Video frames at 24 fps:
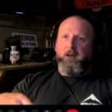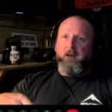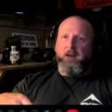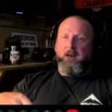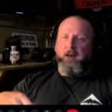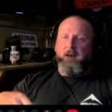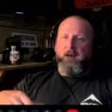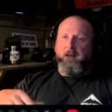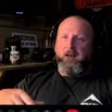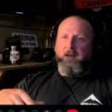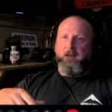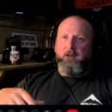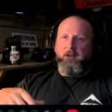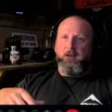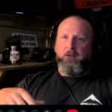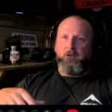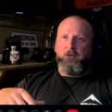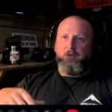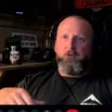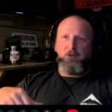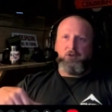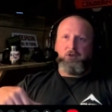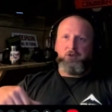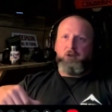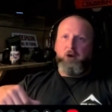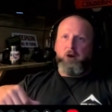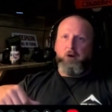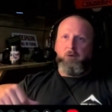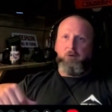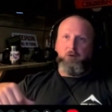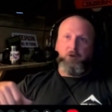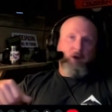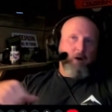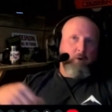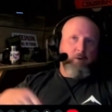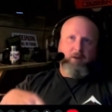And you just
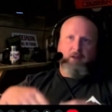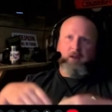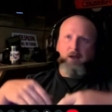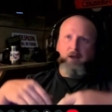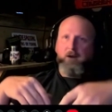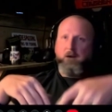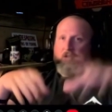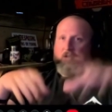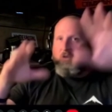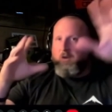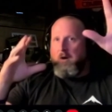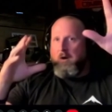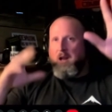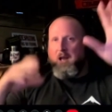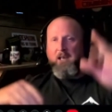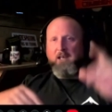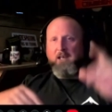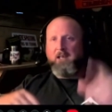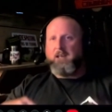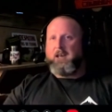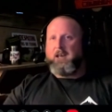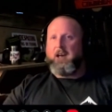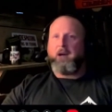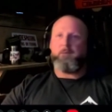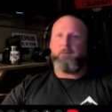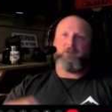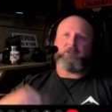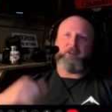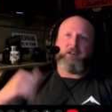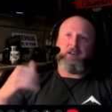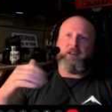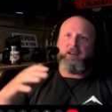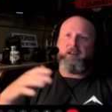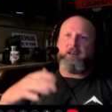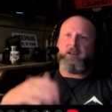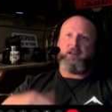go in there and start hanging cameras
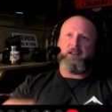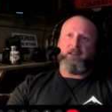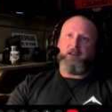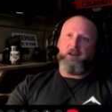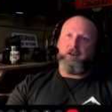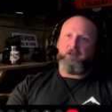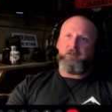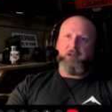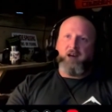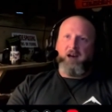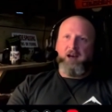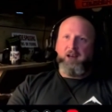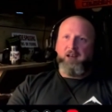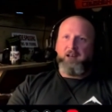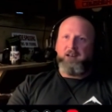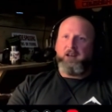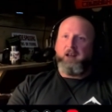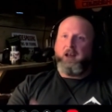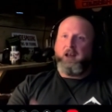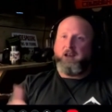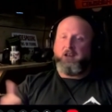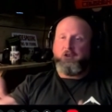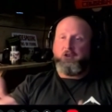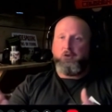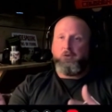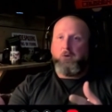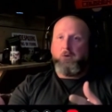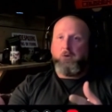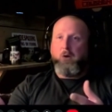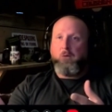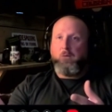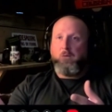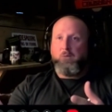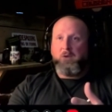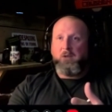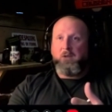and getting in there tight, and you
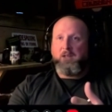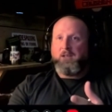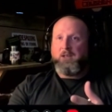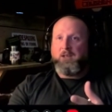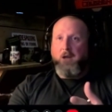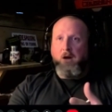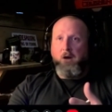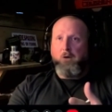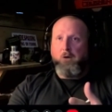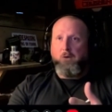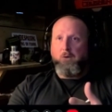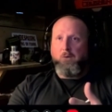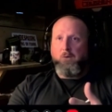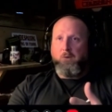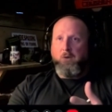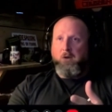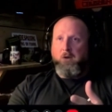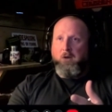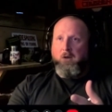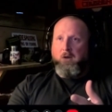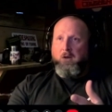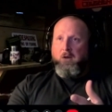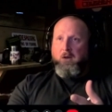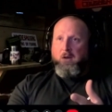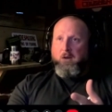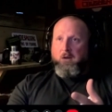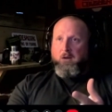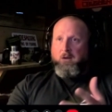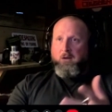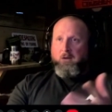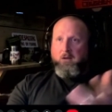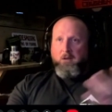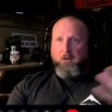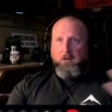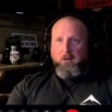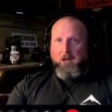don't really know.
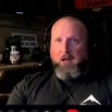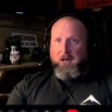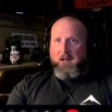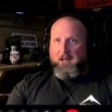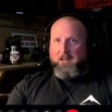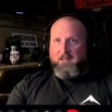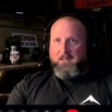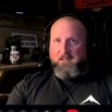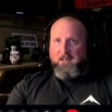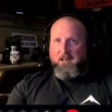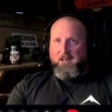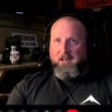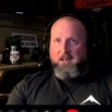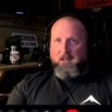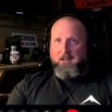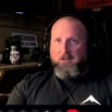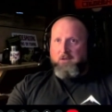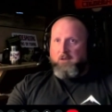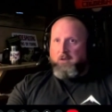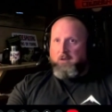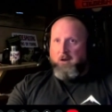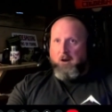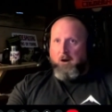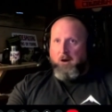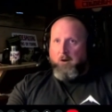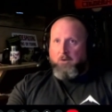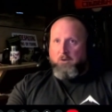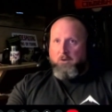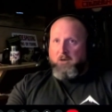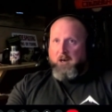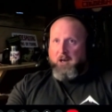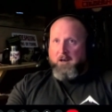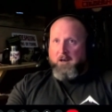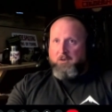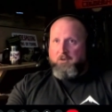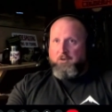Like I said, all you
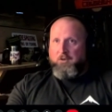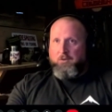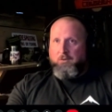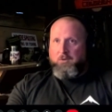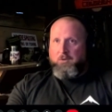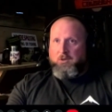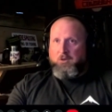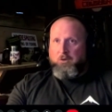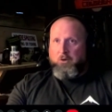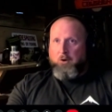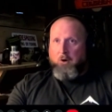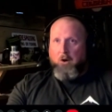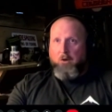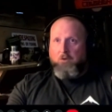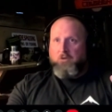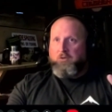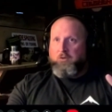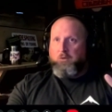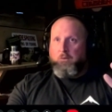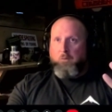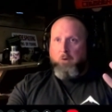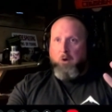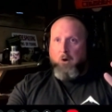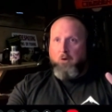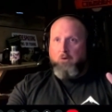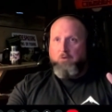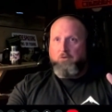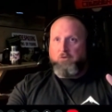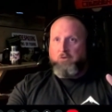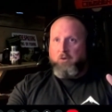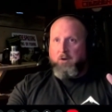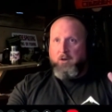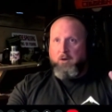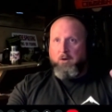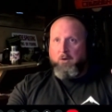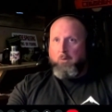got to do is cross the wrong
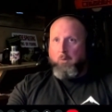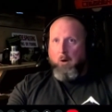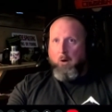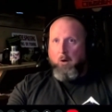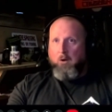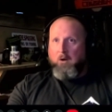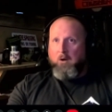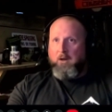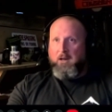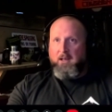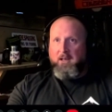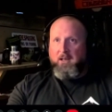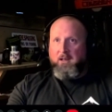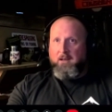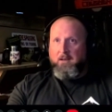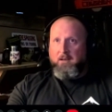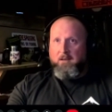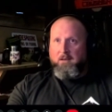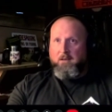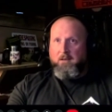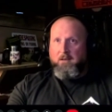trail walking in,